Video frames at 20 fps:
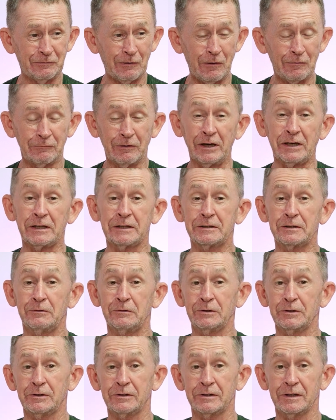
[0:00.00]
already
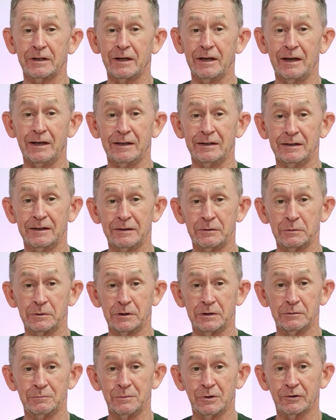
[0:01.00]
told her uh, you
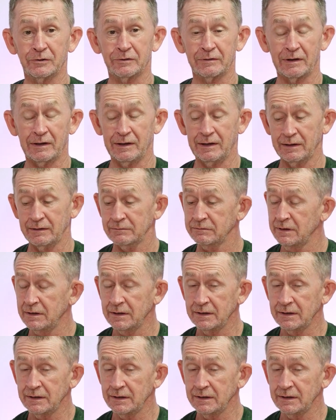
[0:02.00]
you must uh,